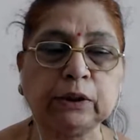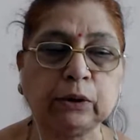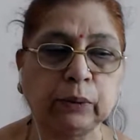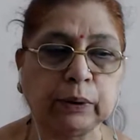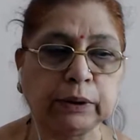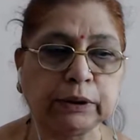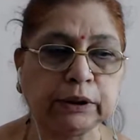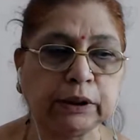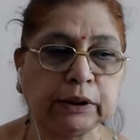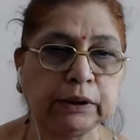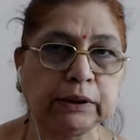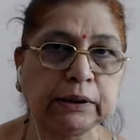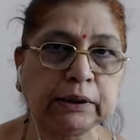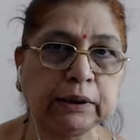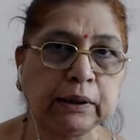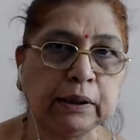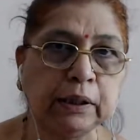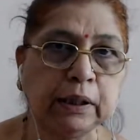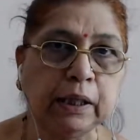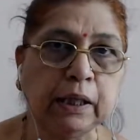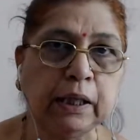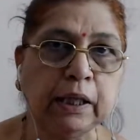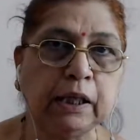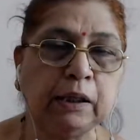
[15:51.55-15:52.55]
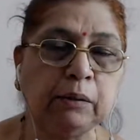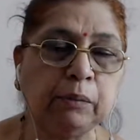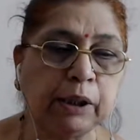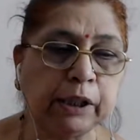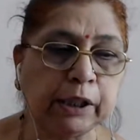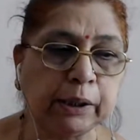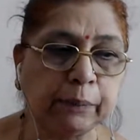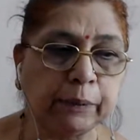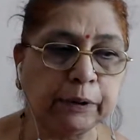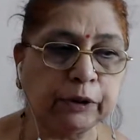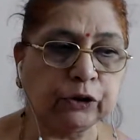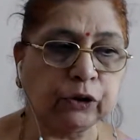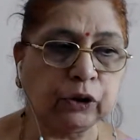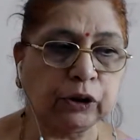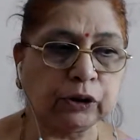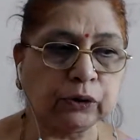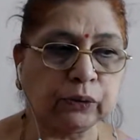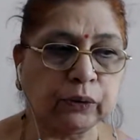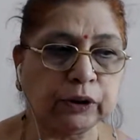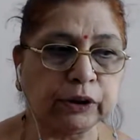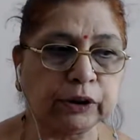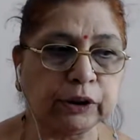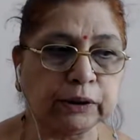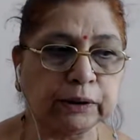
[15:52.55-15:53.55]
questions in multiple choice
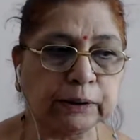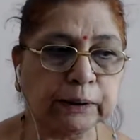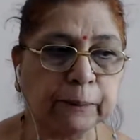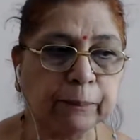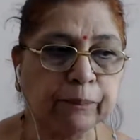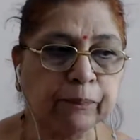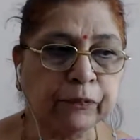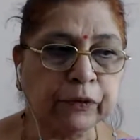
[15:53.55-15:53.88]
questions.